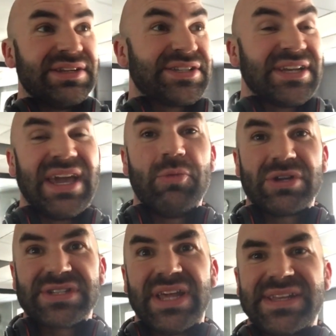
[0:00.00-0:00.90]
Today
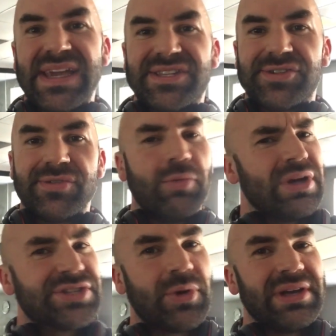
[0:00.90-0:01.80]
wasn't the day to do the
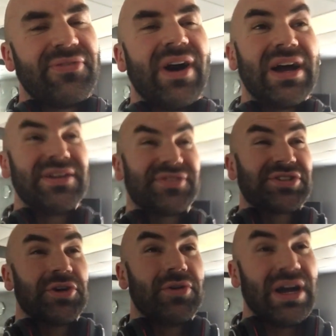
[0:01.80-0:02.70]
125,
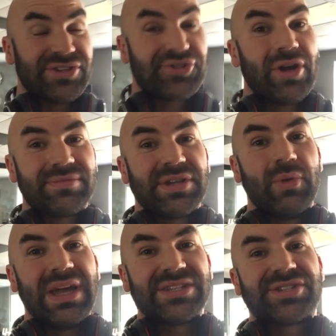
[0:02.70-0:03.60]
so I dropped the
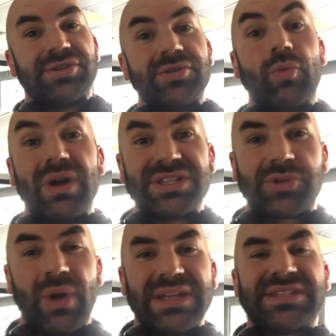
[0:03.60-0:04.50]
weights to
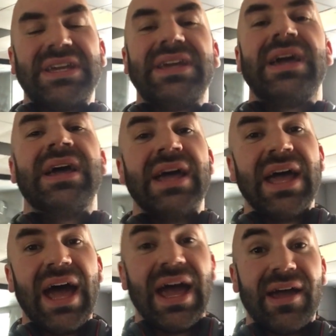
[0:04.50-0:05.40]
120.
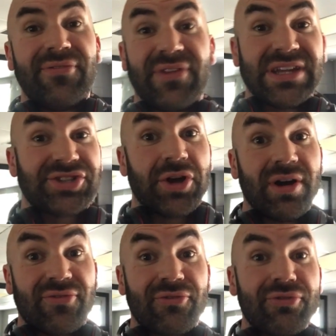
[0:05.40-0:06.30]
Uh, finished
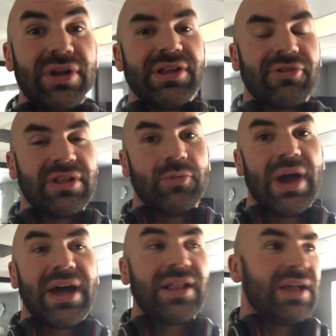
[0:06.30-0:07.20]
off really, really
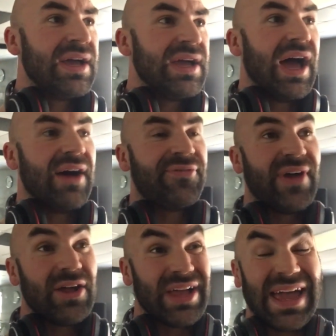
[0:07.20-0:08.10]
well. I
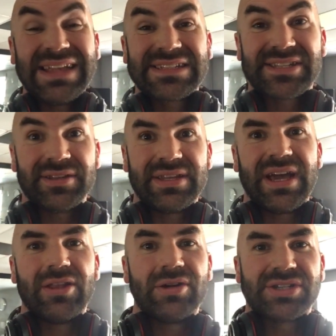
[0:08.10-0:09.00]
felt instantly
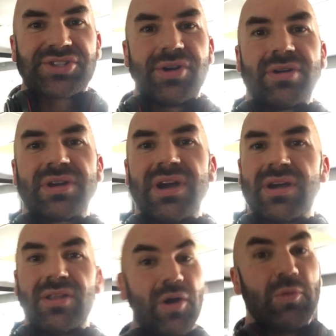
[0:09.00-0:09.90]
a lot stronger,
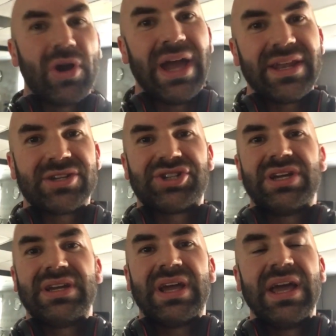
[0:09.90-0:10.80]
a lot more
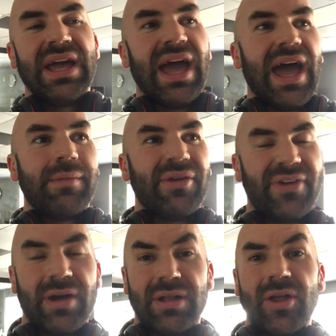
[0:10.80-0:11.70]
energy. Um, I
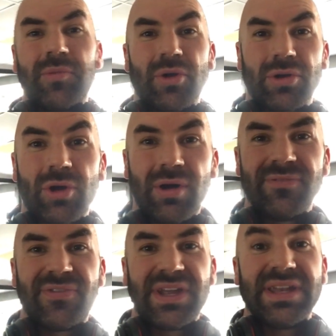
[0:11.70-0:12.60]
felt a lot more
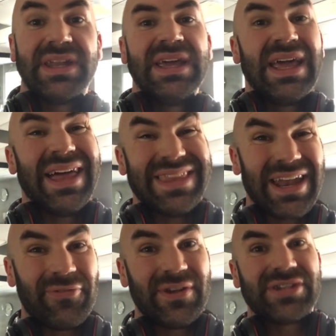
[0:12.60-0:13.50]
confident. And then
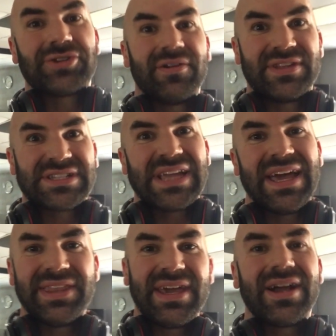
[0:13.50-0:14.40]
I finished off the
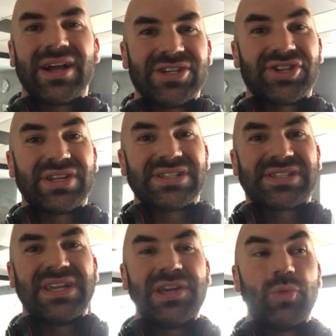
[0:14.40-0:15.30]
set there, as you can
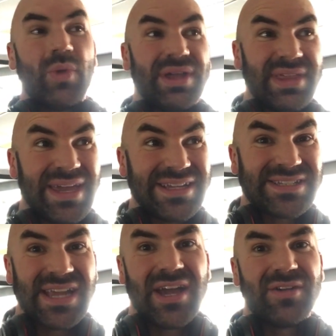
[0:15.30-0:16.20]
see, with a
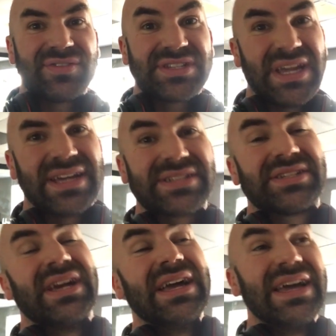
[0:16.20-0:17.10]
set of
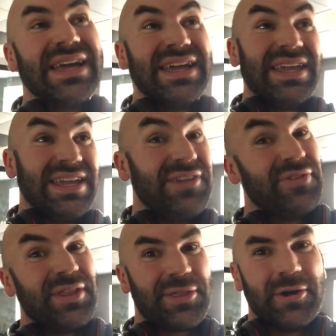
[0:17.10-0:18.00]
six.
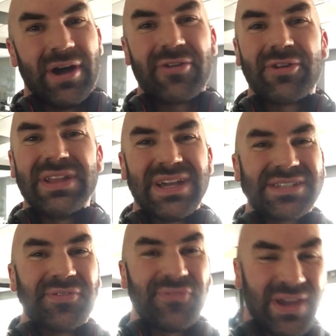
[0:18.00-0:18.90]
Even though I really
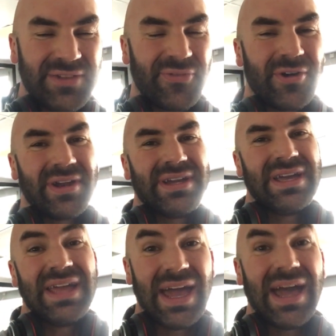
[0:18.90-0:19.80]
had to fight for it,
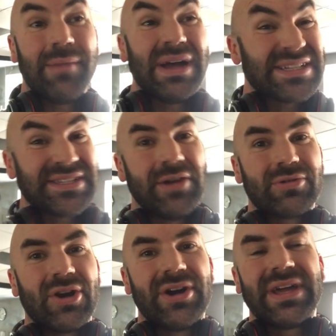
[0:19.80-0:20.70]
um, I still
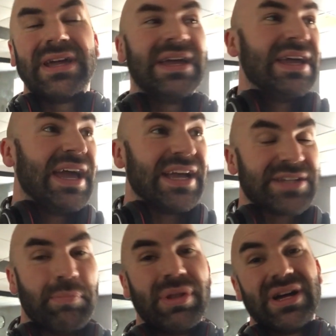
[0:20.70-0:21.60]
got it.
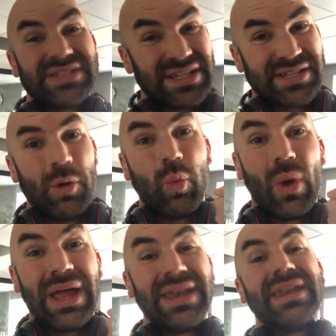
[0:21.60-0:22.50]
It's a plus, it's a
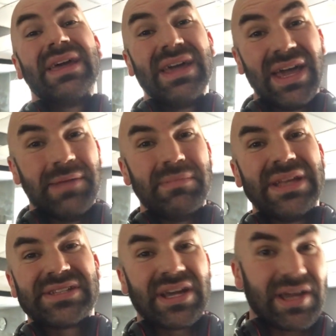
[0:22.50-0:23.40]
win, and it
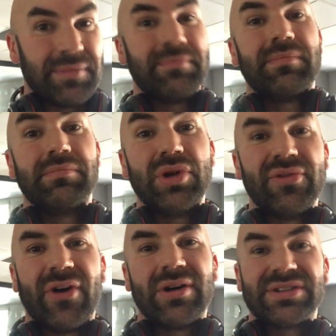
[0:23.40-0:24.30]
means I can
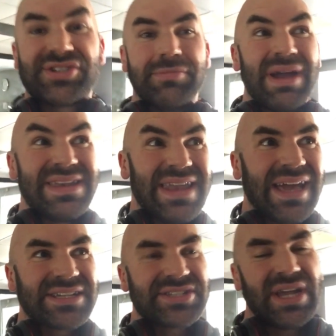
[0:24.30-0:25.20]
move on to my
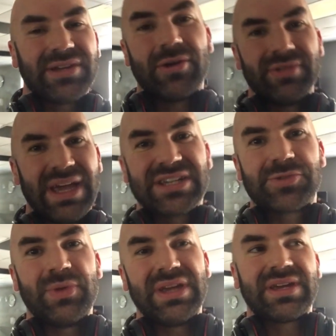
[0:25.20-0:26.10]
next cycle
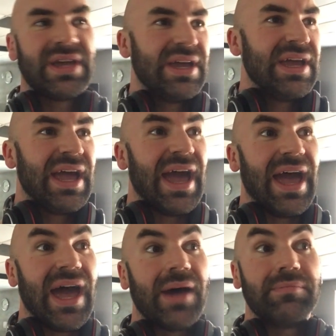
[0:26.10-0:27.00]
next week,
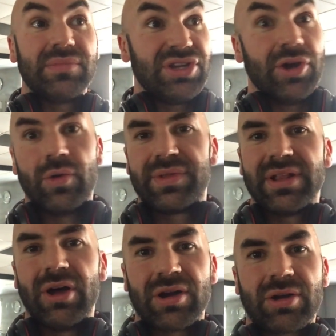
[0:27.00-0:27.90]
um, you know, with a
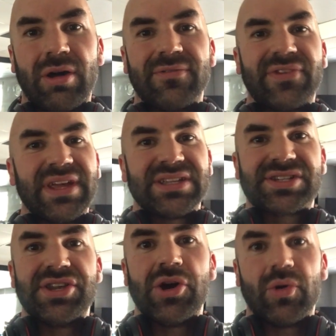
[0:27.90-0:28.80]
lot of
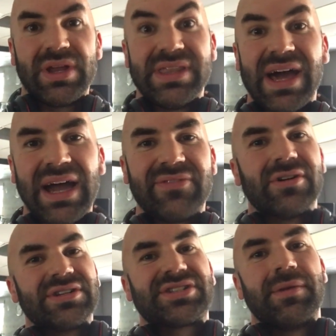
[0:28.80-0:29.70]
confidence, knowing that I've
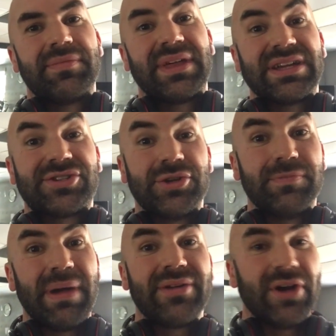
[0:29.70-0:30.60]
got something to
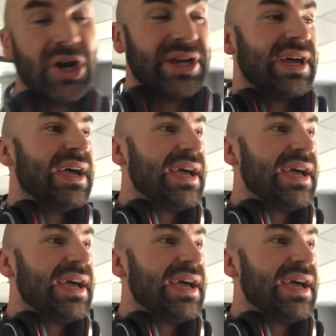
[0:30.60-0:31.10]
build on.